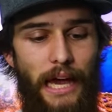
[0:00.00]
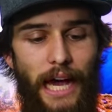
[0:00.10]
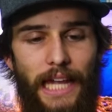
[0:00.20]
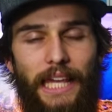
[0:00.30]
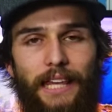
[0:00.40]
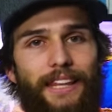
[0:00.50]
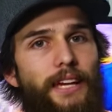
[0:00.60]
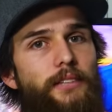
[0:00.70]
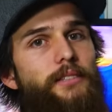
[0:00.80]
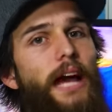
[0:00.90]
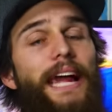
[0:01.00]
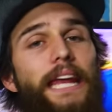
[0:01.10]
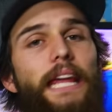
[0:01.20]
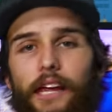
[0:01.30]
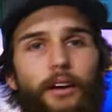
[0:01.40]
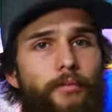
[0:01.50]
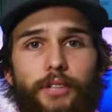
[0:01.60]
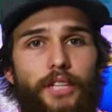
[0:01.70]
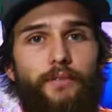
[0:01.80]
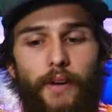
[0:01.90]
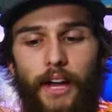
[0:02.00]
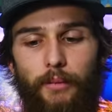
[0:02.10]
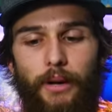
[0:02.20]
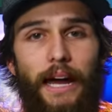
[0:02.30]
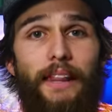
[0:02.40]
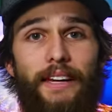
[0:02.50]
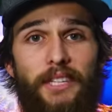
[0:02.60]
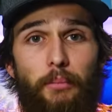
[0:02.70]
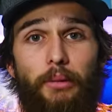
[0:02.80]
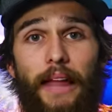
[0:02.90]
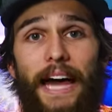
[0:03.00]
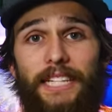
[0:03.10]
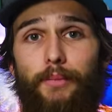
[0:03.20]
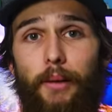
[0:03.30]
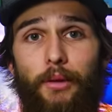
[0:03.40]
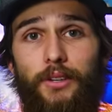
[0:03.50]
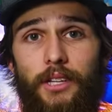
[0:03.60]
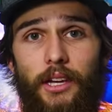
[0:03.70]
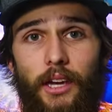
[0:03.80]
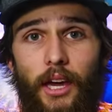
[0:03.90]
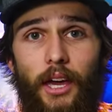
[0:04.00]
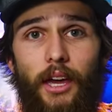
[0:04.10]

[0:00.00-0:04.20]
I it, I can hear them just fine, but I like to blast my music.